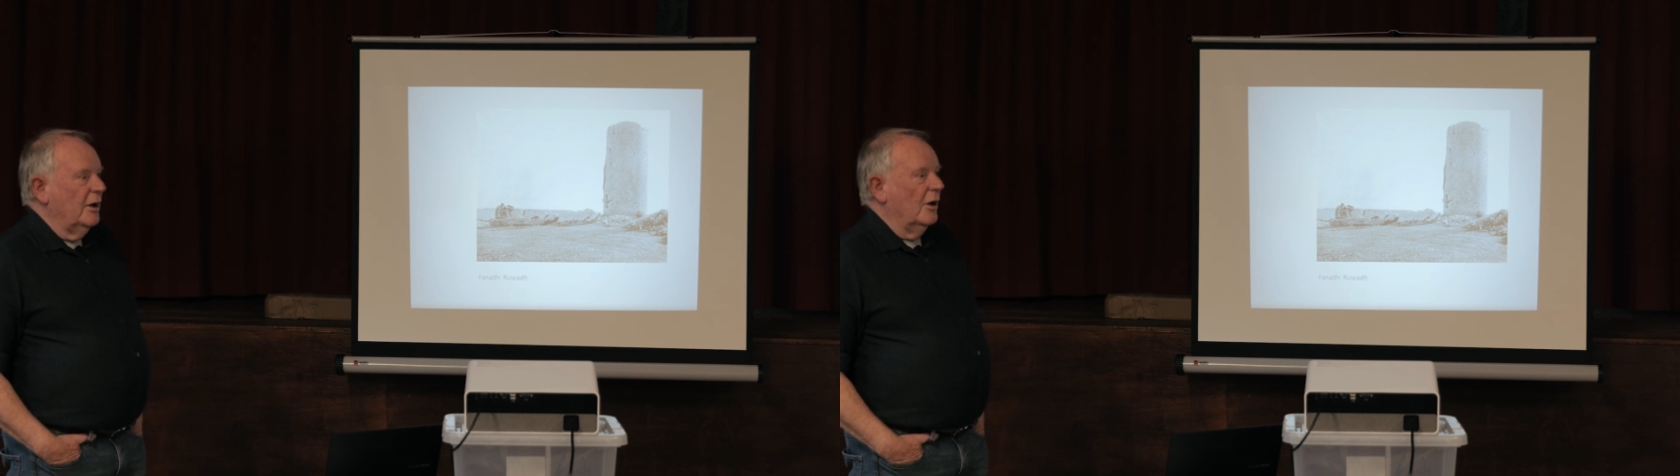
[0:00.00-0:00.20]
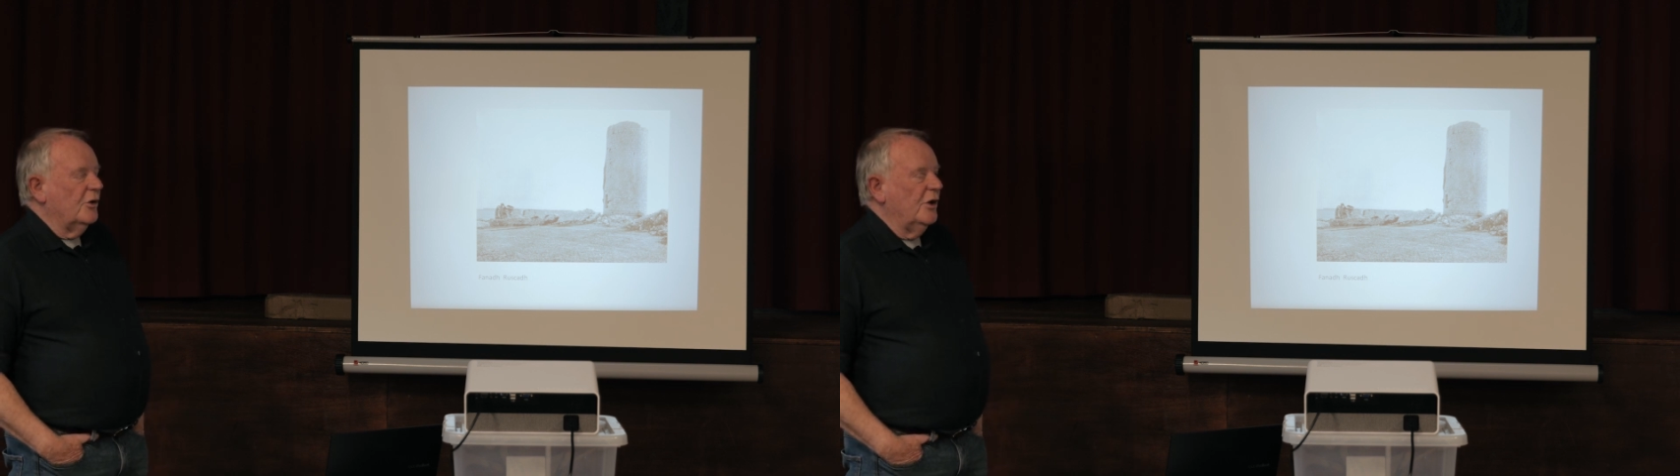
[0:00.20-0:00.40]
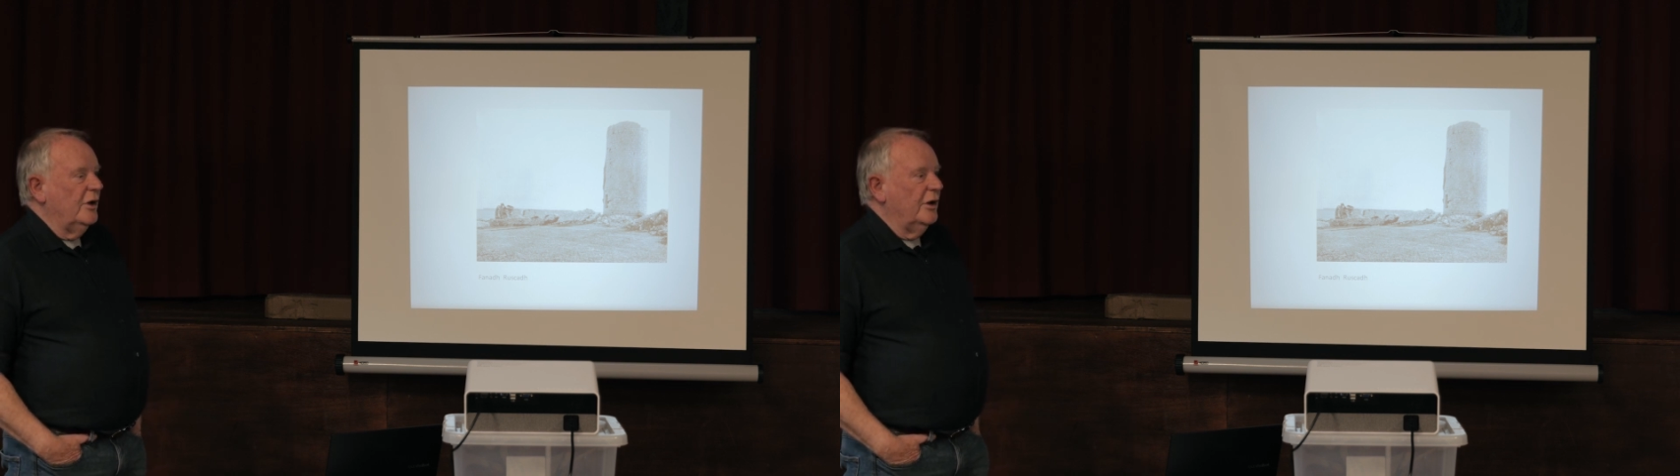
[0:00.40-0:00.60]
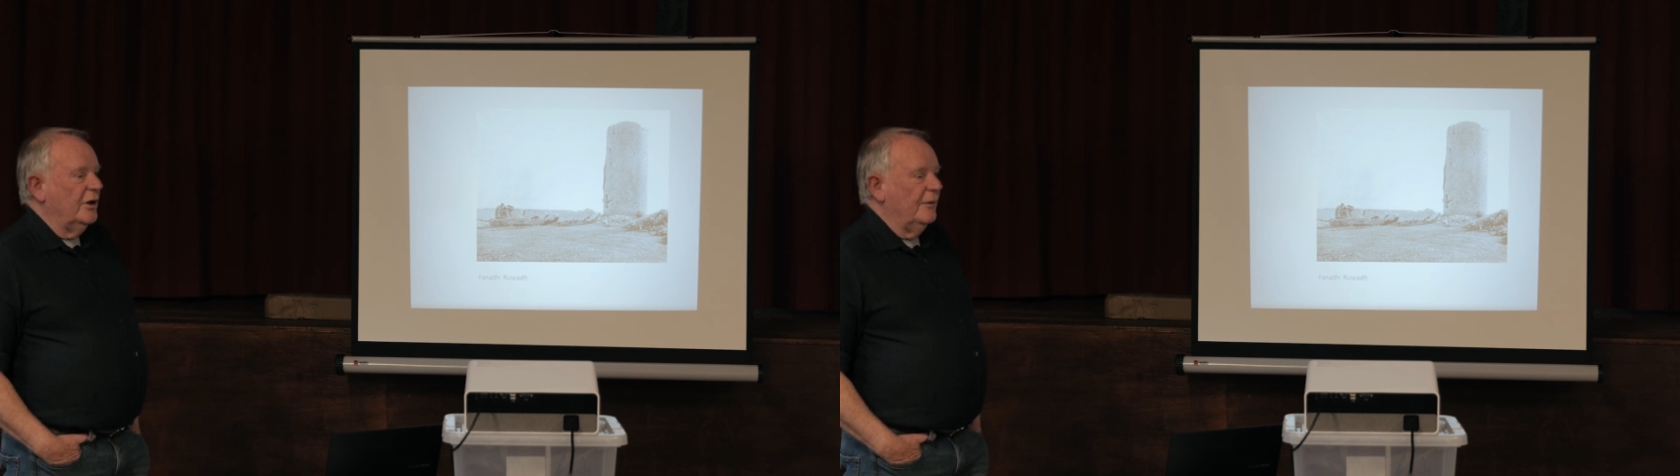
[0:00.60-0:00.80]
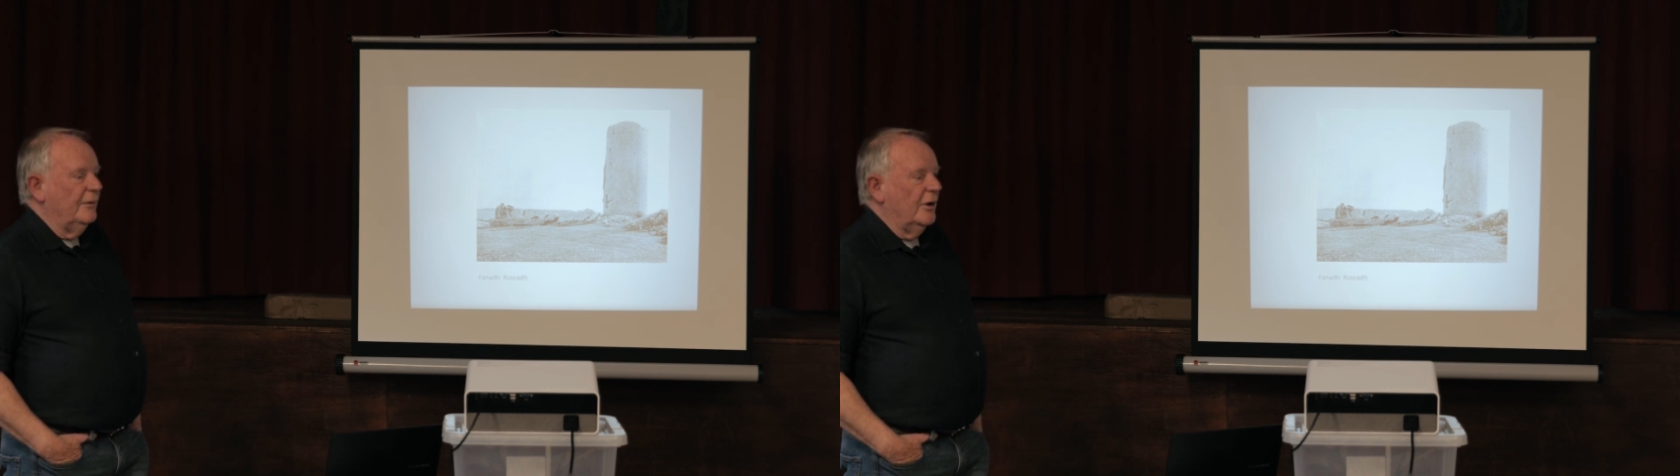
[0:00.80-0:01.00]
Now, she
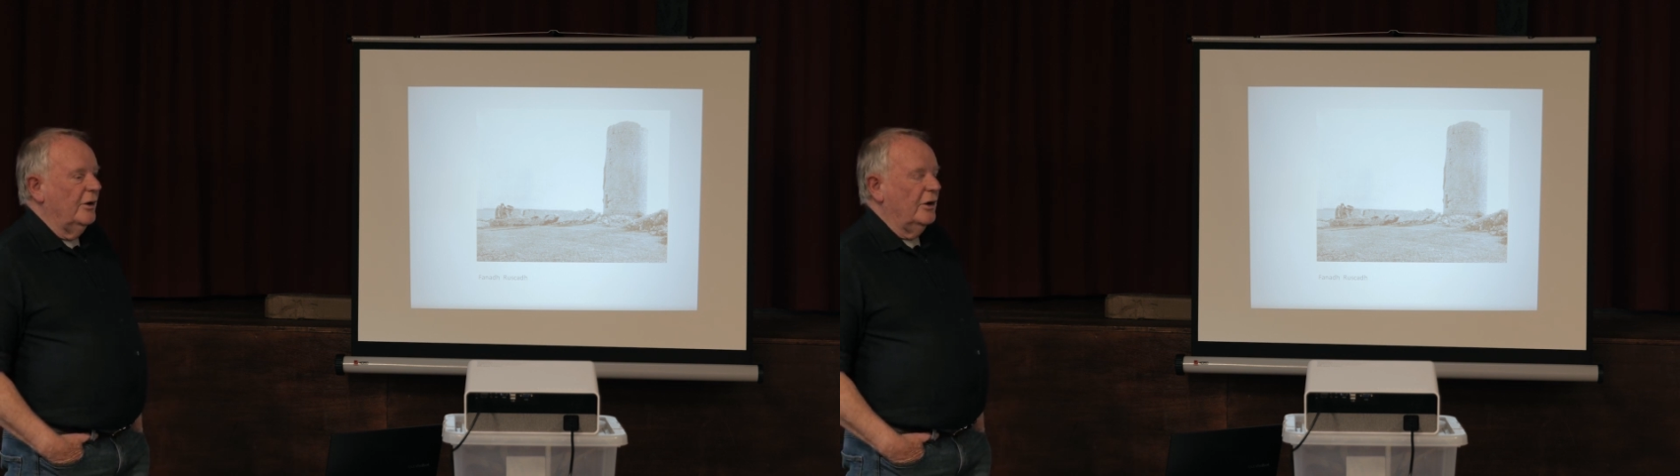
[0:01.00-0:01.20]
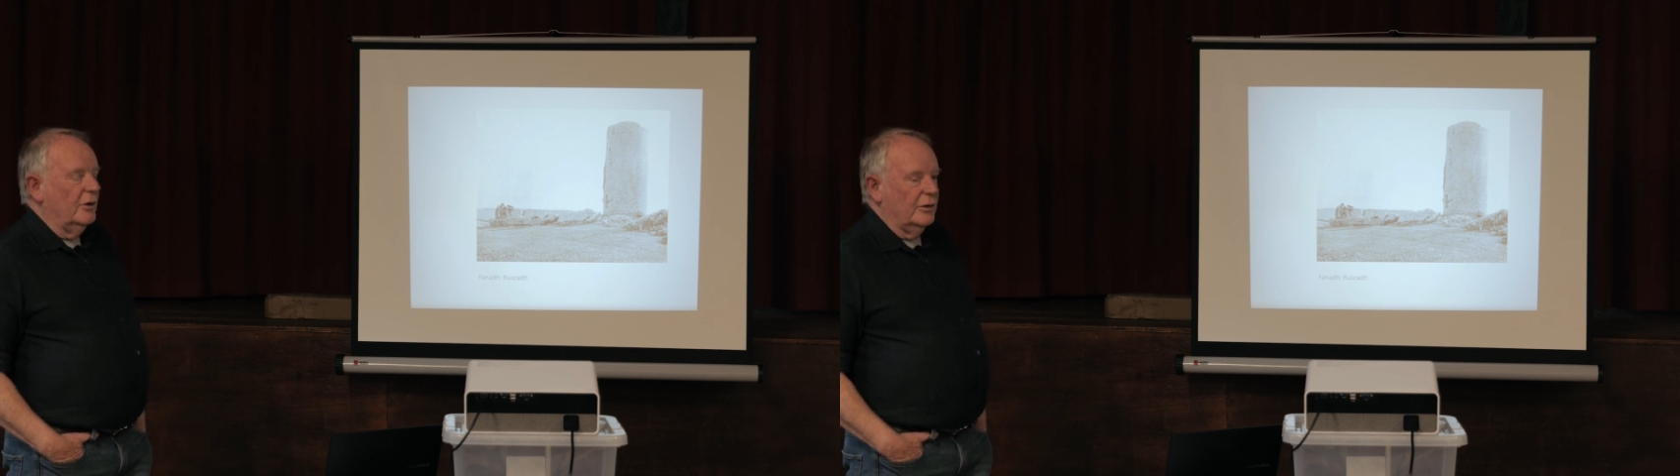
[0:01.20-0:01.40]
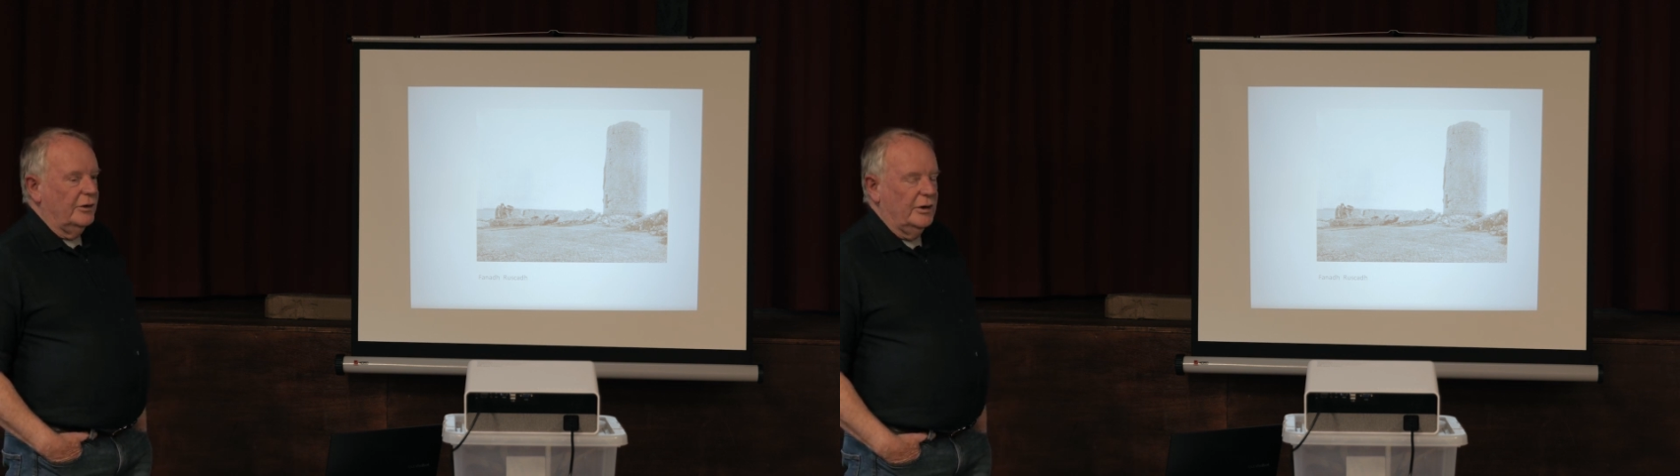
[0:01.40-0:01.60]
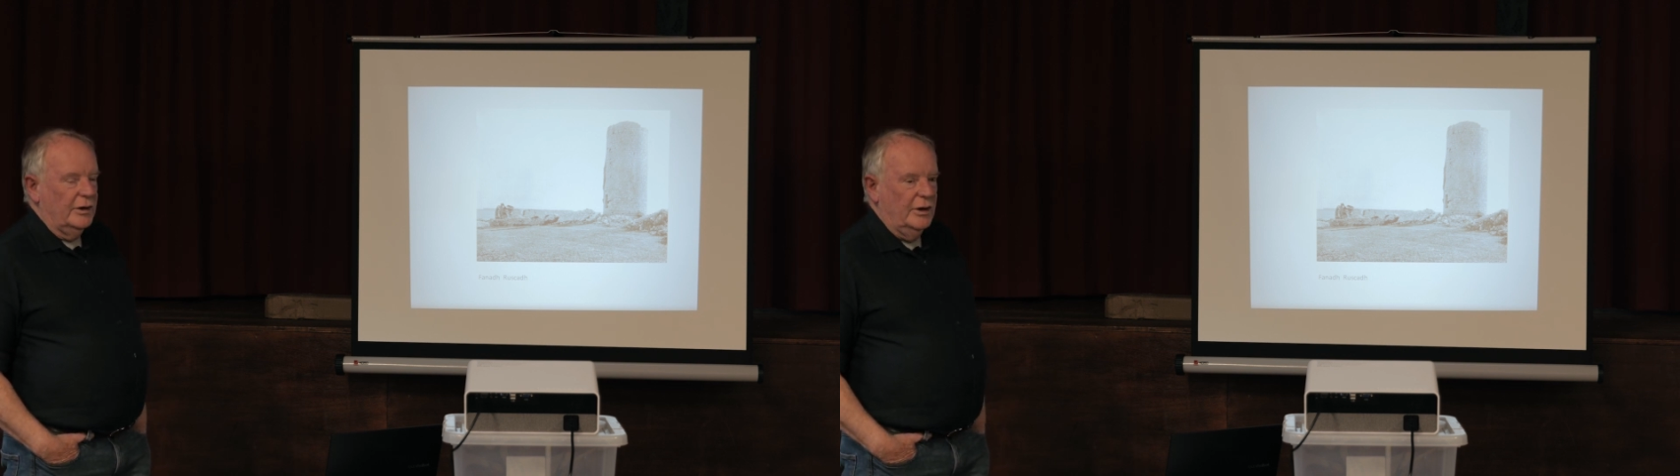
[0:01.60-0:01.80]
did a very good